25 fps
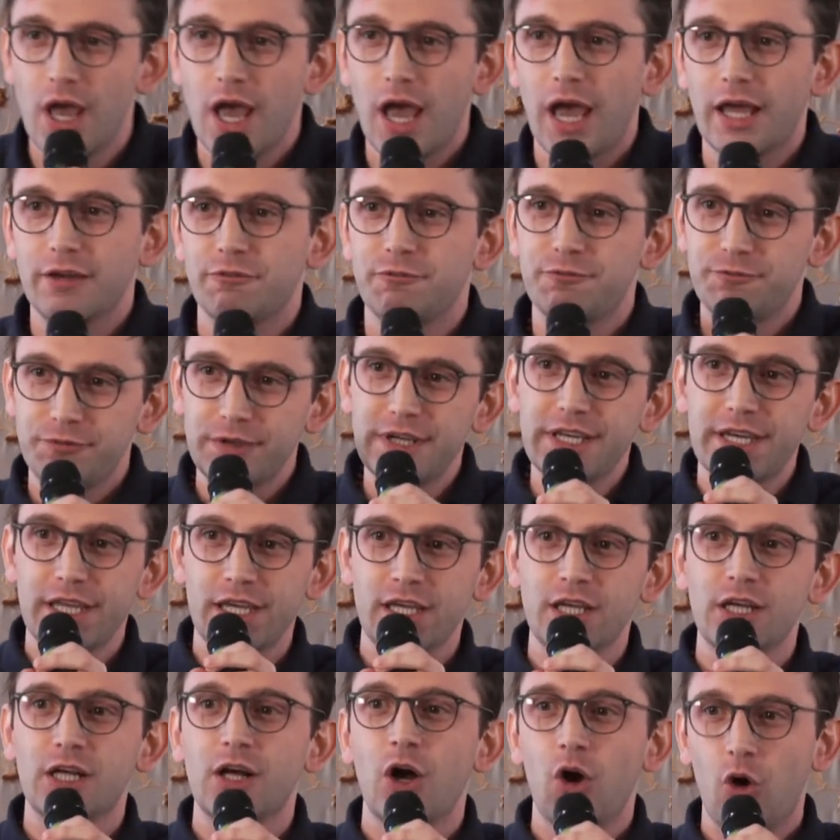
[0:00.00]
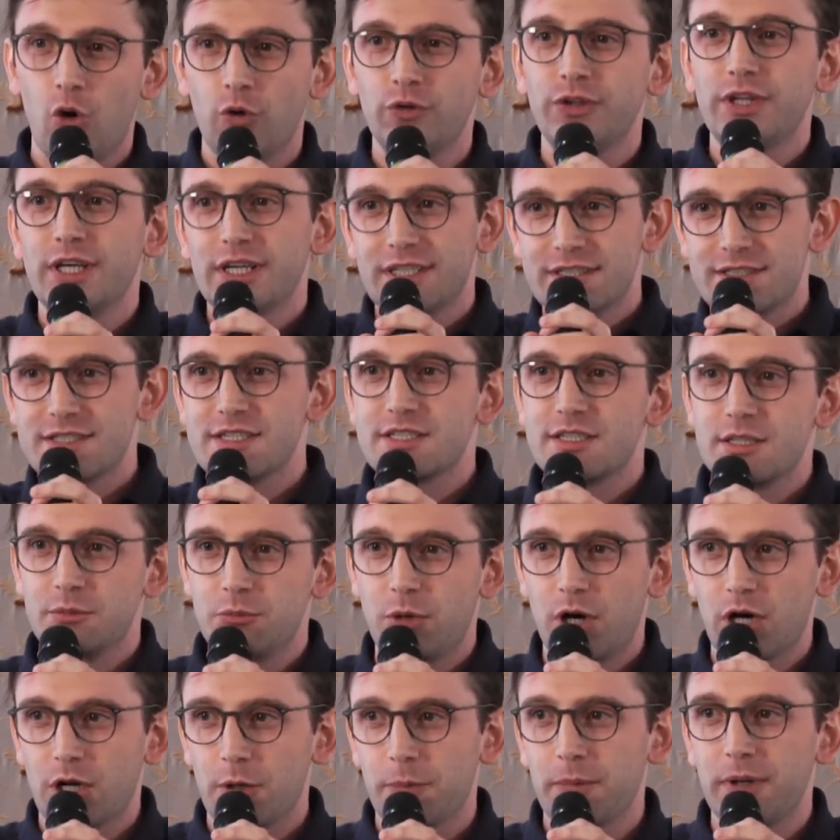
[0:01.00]
And feeding on the existing
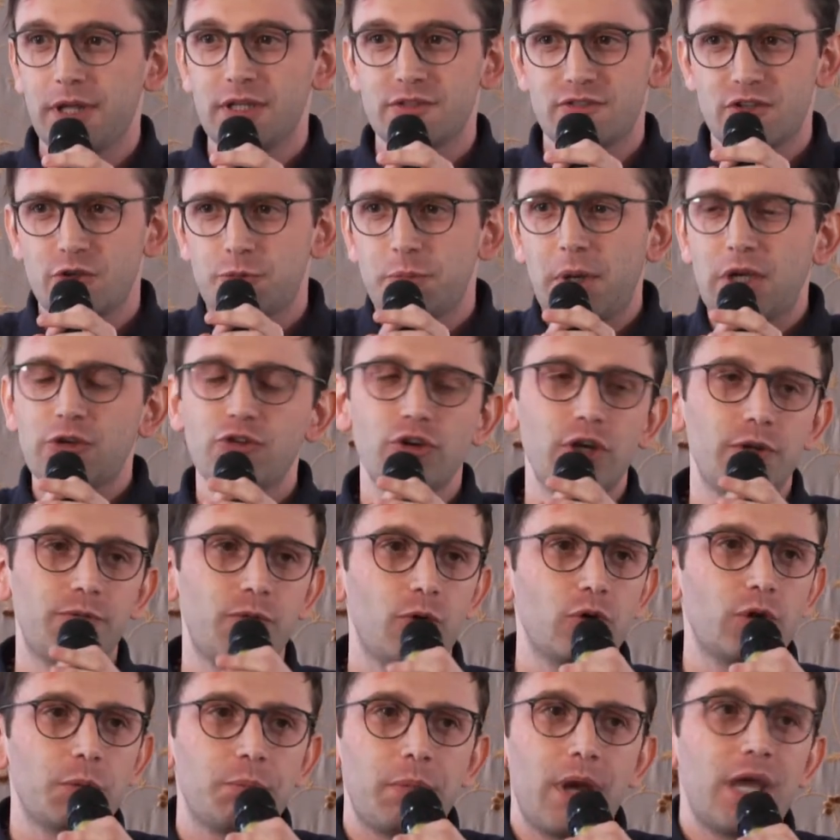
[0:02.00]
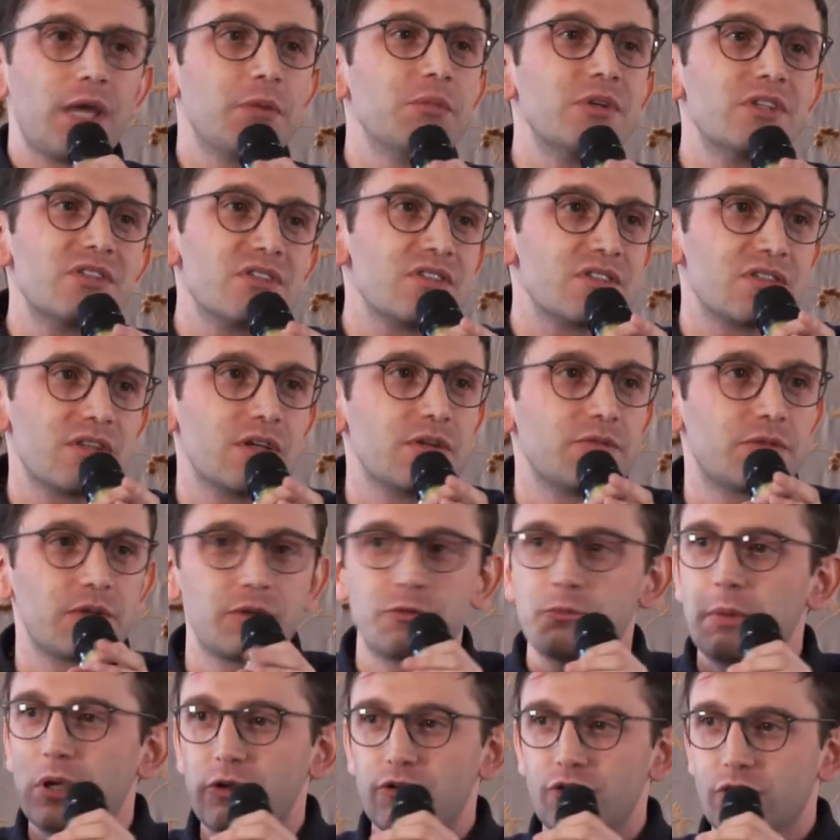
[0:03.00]
marketplace, especially for the payment systems,
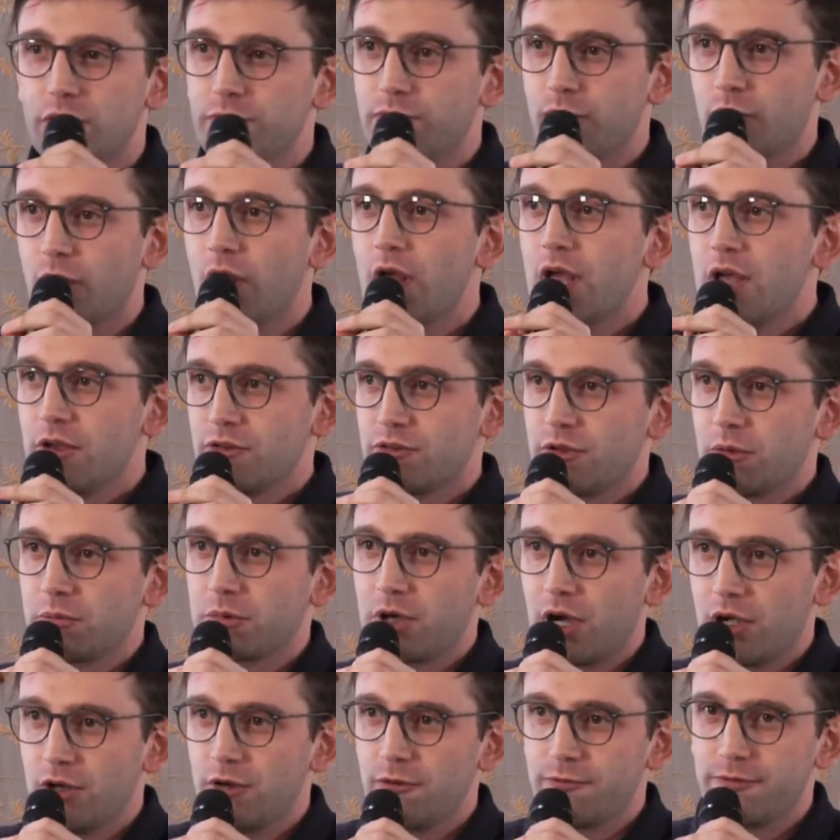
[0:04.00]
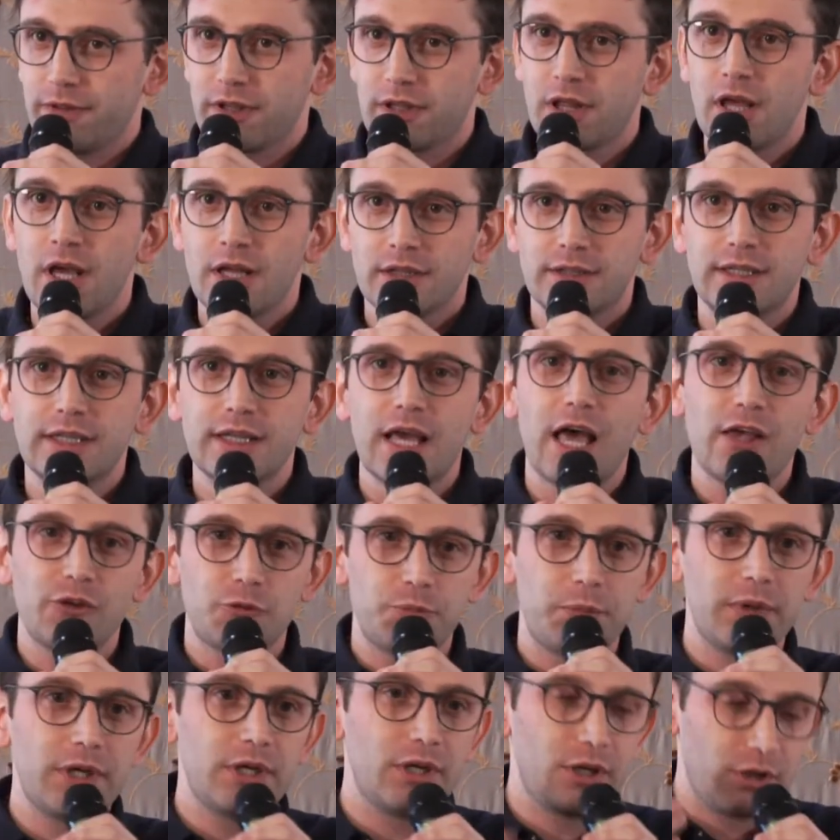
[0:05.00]
especially for some kind of thing, there has
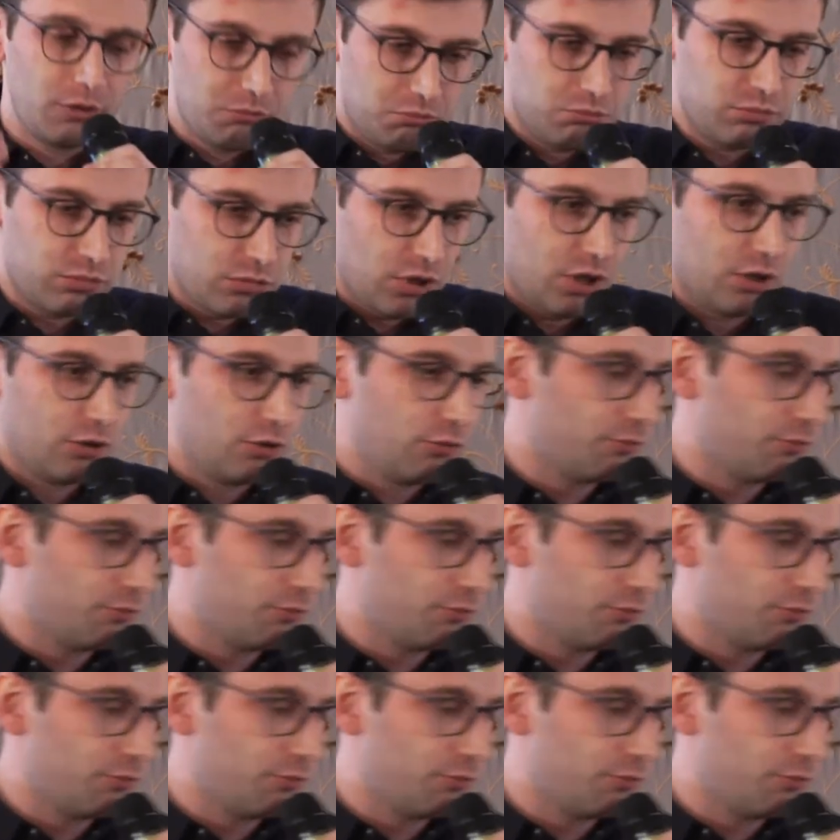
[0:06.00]
been a kind